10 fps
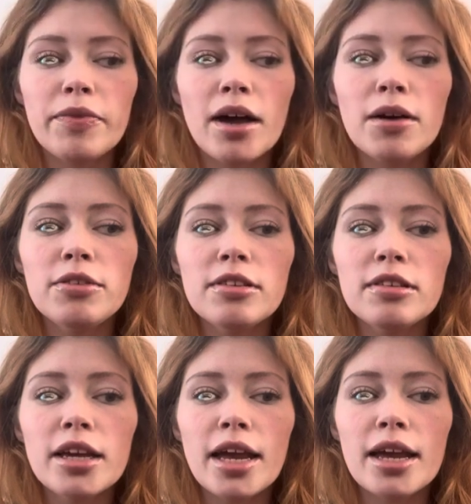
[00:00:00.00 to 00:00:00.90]
I was just
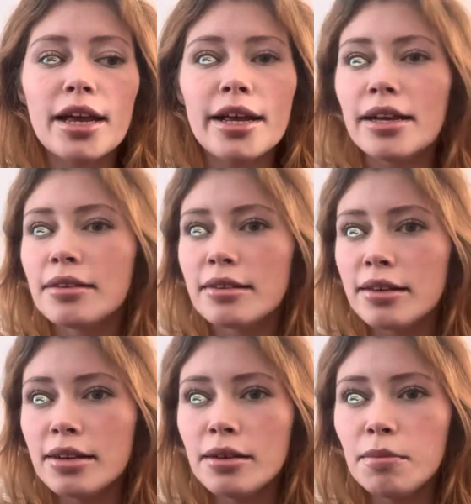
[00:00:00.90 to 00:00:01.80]
like
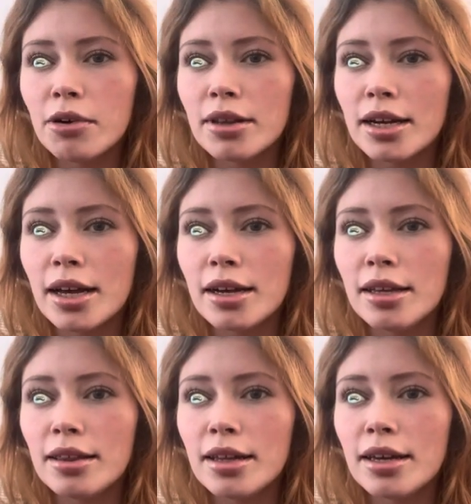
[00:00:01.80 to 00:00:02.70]
antsy more than
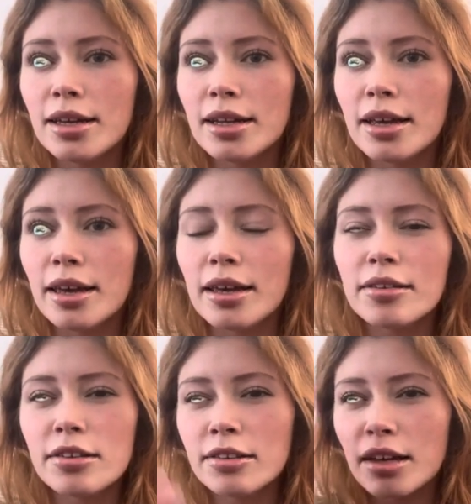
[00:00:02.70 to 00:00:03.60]
anything. Like
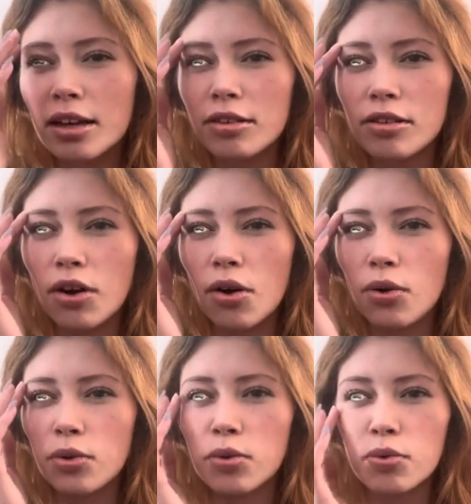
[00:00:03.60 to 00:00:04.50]
it's just like a
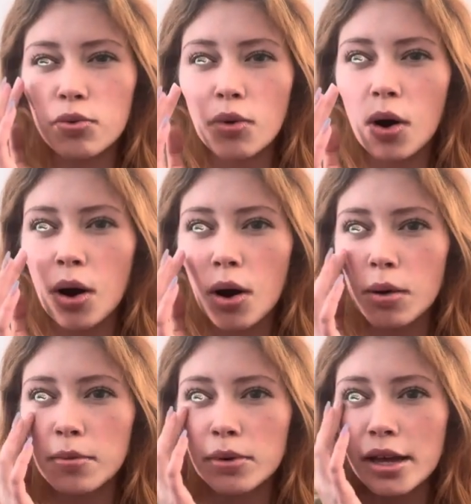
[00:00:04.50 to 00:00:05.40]
dull
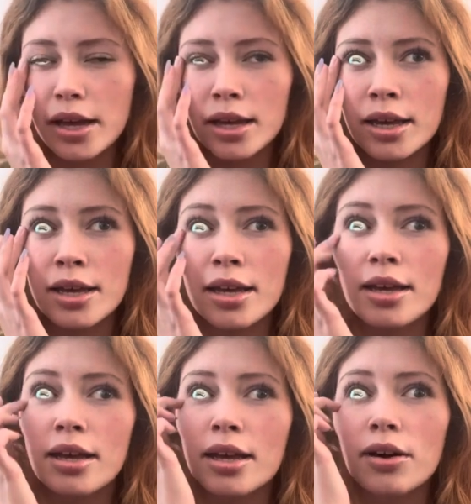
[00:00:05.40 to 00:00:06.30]
throb,
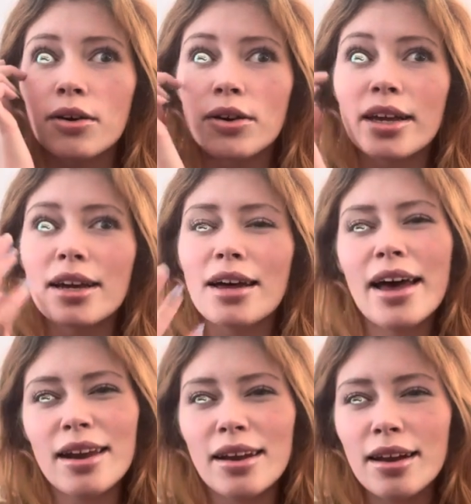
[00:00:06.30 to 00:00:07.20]
or like a
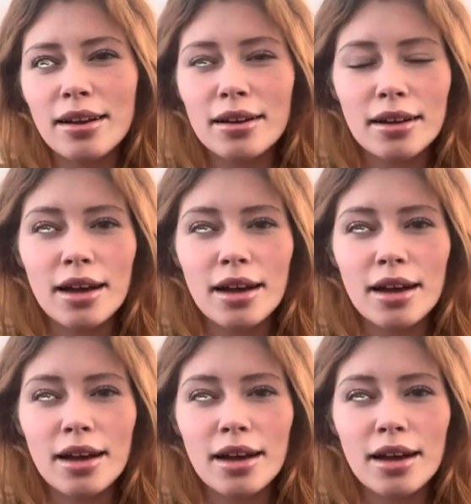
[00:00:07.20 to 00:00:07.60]
headache.